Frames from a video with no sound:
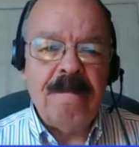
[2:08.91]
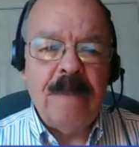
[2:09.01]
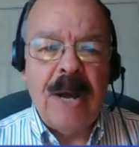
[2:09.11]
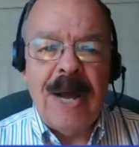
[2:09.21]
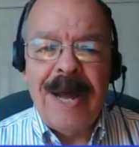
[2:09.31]

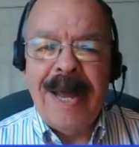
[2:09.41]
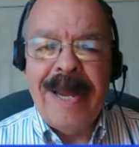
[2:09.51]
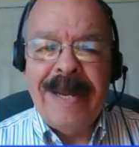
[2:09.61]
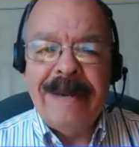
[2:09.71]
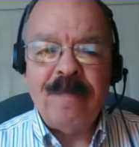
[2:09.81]

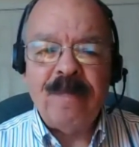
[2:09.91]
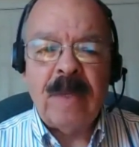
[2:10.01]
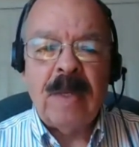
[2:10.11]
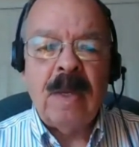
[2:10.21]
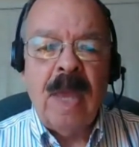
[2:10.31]
by
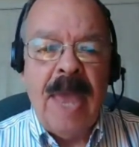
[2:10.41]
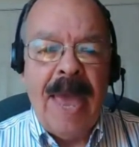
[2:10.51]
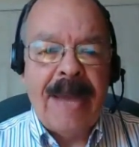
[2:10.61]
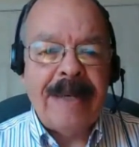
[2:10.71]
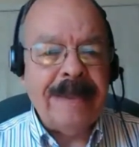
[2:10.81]

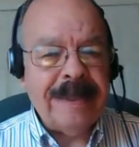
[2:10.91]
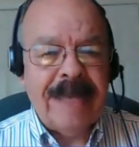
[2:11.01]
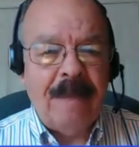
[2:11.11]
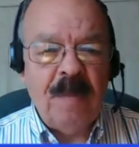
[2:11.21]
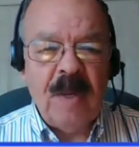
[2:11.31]
adding this
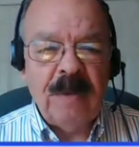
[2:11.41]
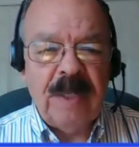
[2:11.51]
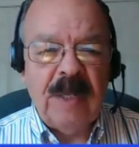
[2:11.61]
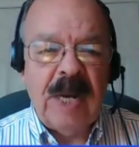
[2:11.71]
capability.